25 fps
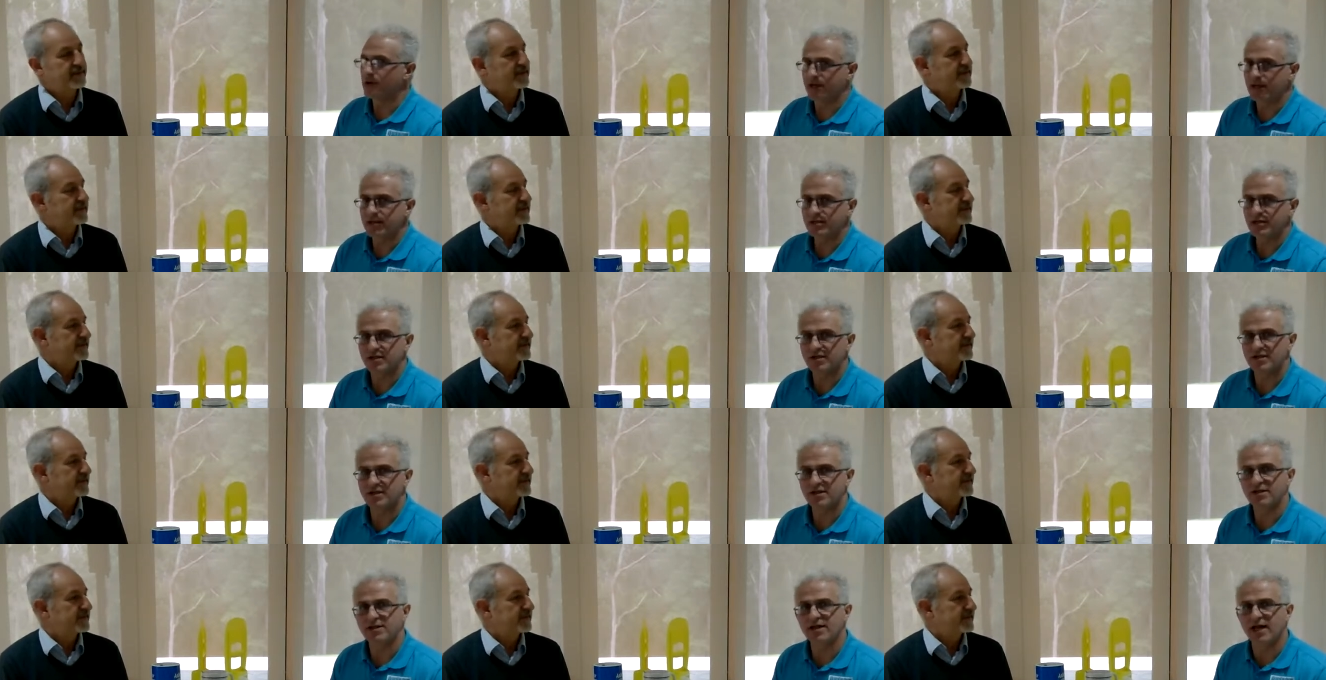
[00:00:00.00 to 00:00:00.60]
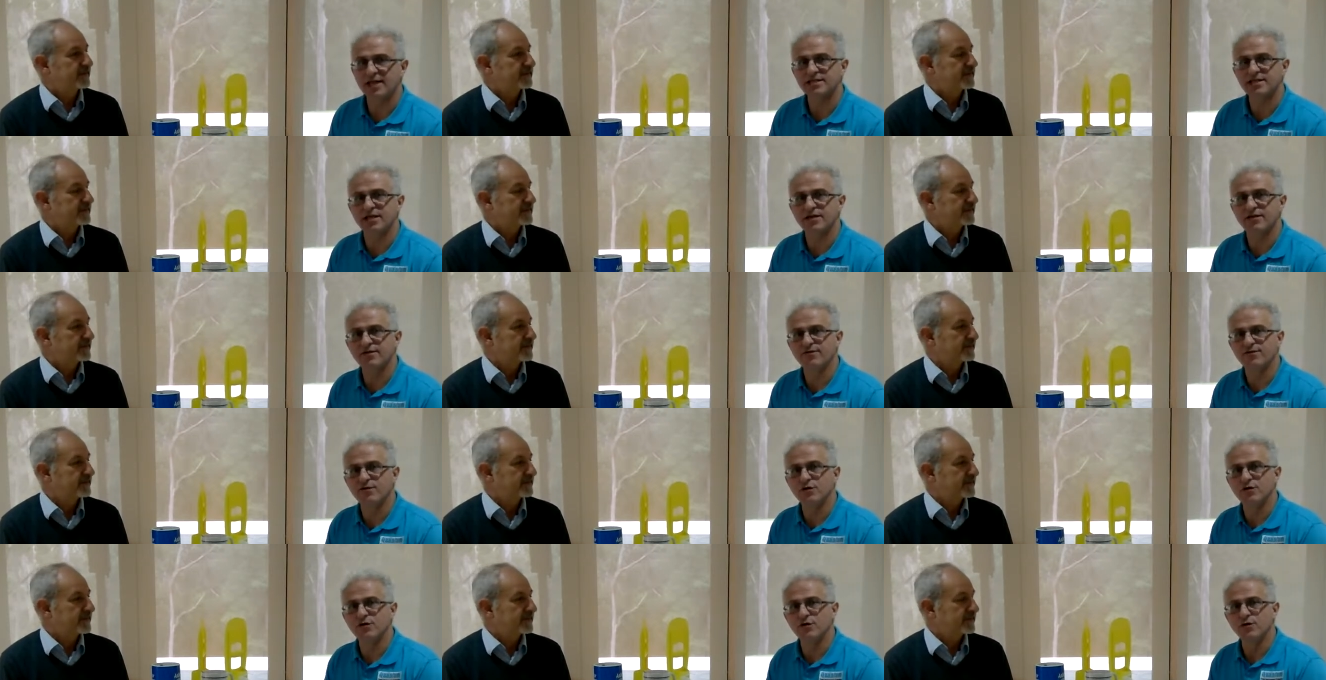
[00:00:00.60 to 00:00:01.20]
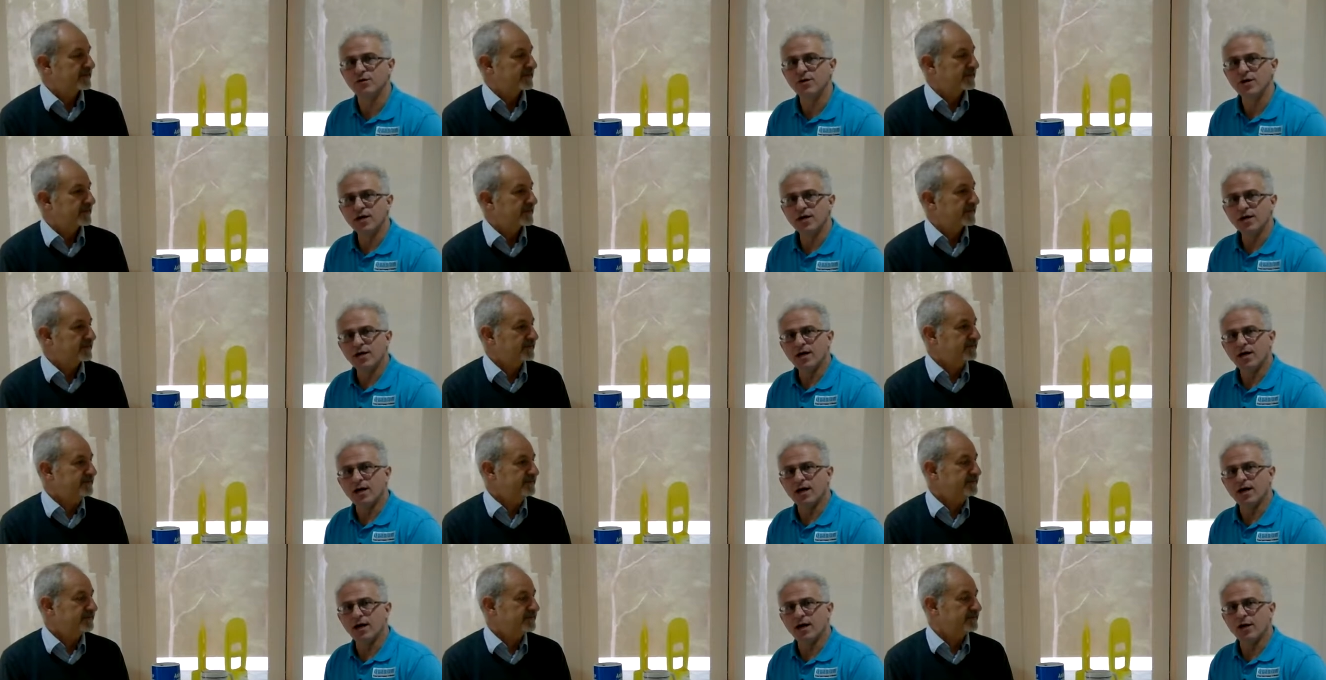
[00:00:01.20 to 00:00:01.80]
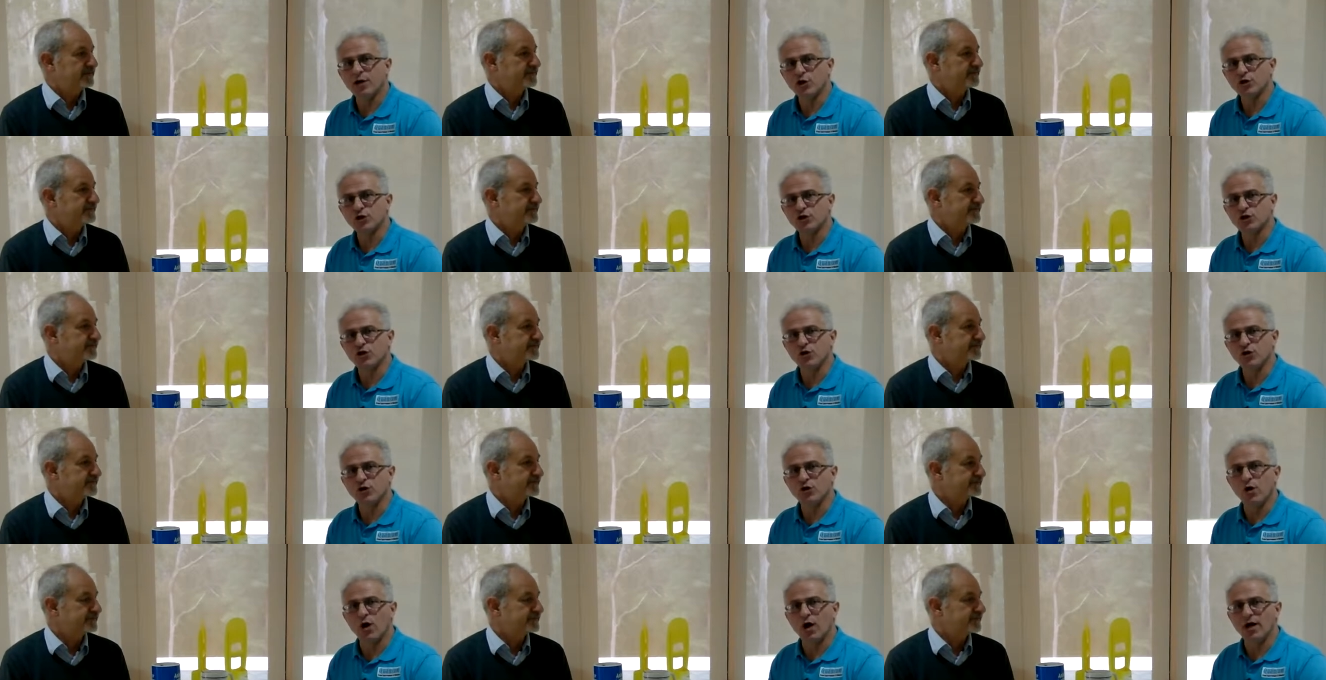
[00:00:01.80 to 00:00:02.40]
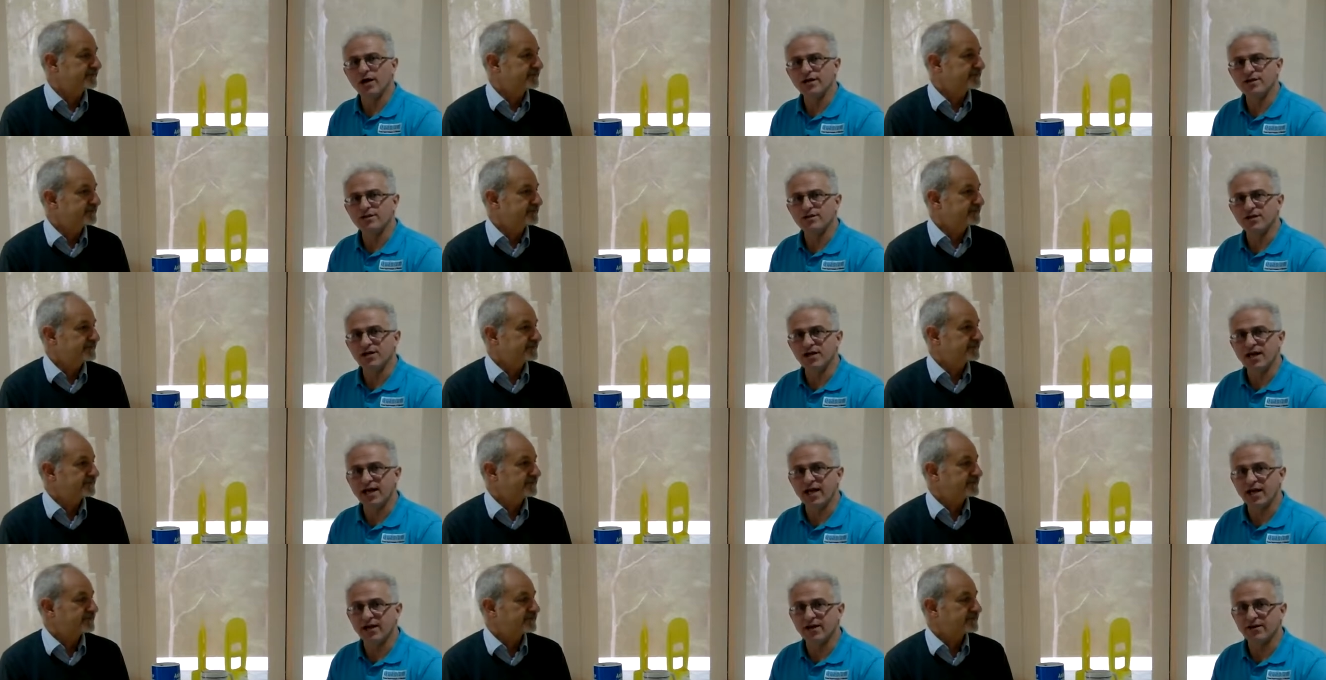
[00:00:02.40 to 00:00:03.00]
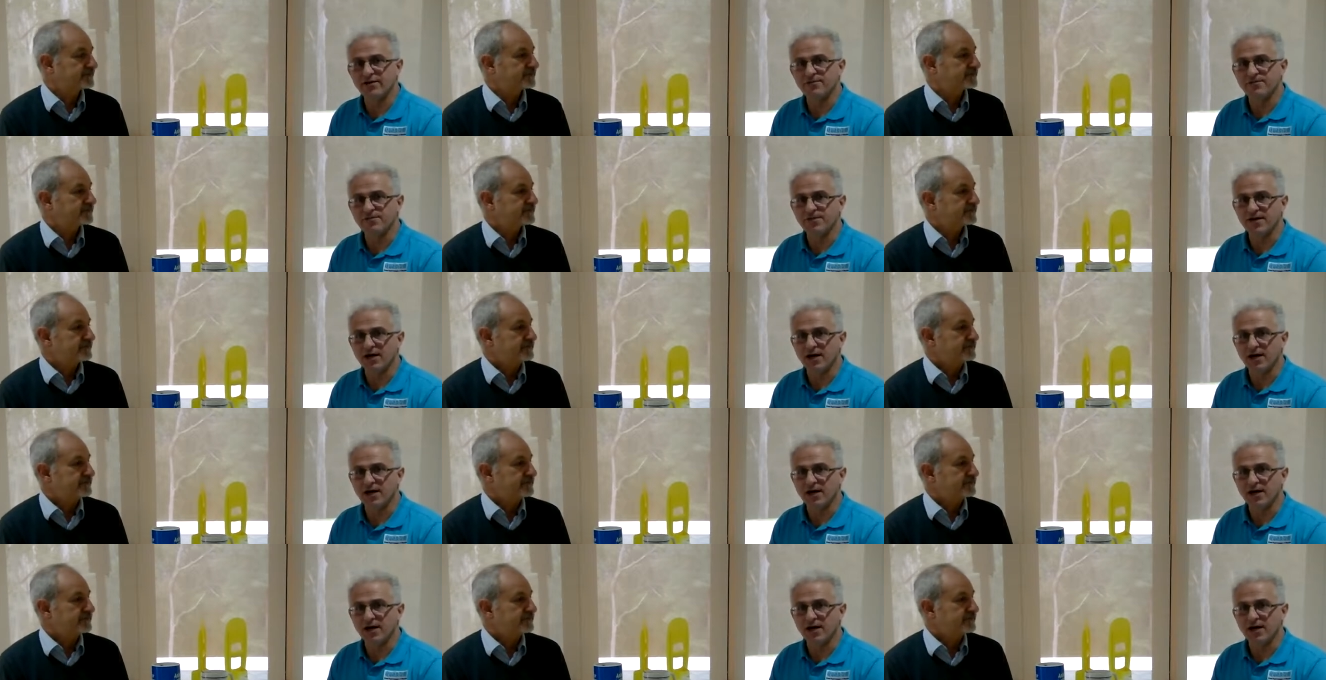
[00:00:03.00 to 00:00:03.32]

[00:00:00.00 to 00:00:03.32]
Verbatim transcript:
Speaker 1: doing, just in case any of you uh, are not sure, I did have,